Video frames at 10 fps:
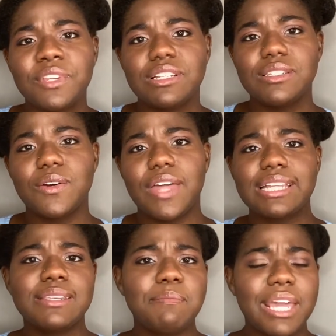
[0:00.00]
So
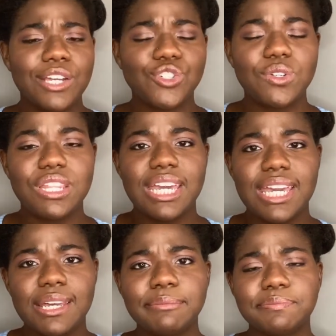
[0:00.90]
that's a major
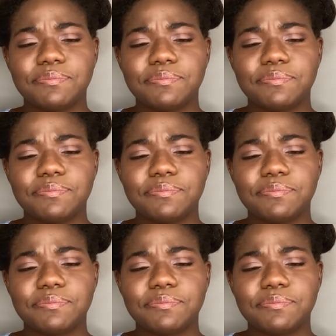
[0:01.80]
thing.